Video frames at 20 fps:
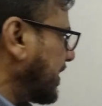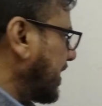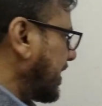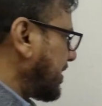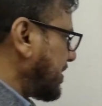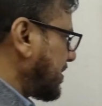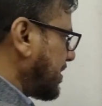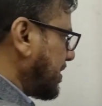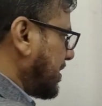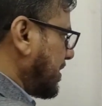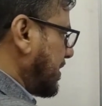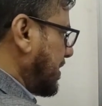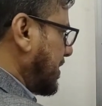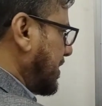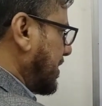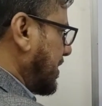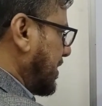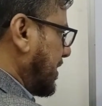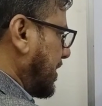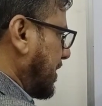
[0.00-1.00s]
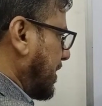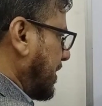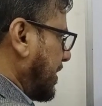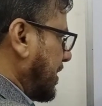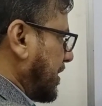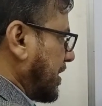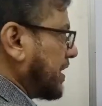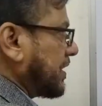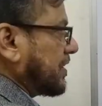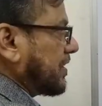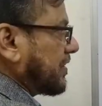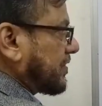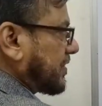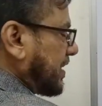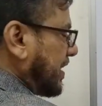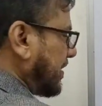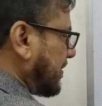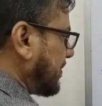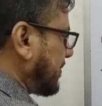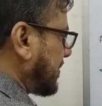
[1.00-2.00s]
that in this
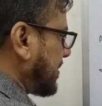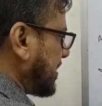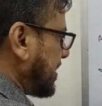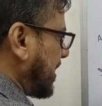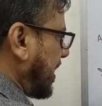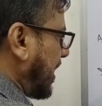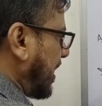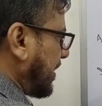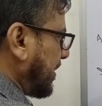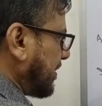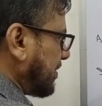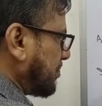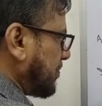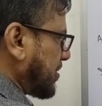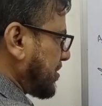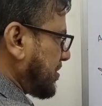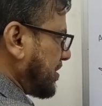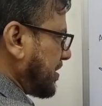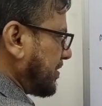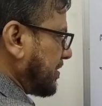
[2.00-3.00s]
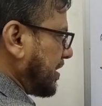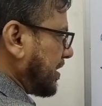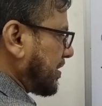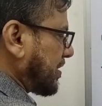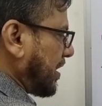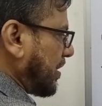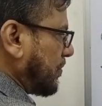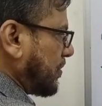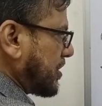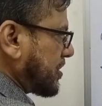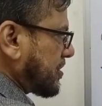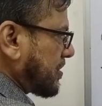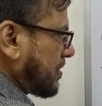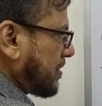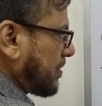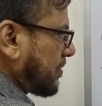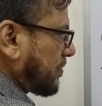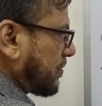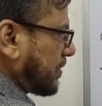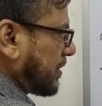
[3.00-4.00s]
case TR is much less than tau h,
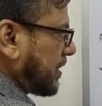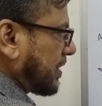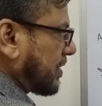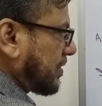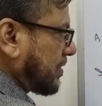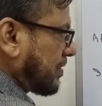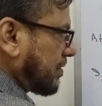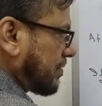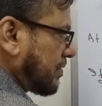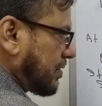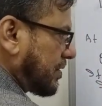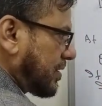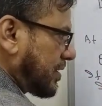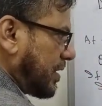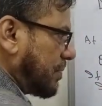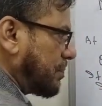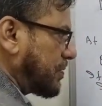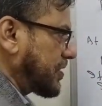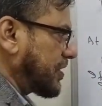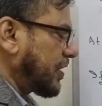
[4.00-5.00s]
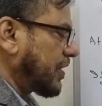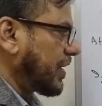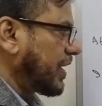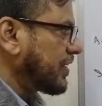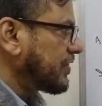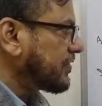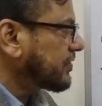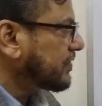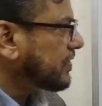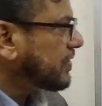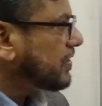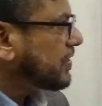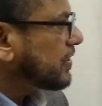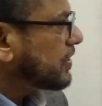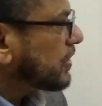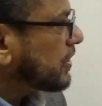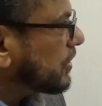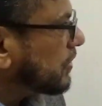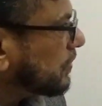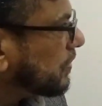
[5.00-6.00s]
so the temperature rise
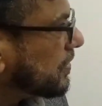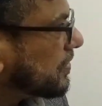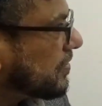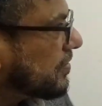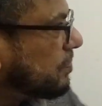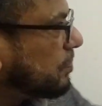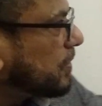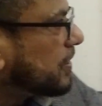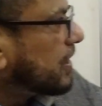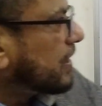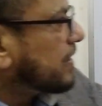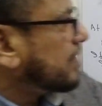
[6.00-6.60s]
during this period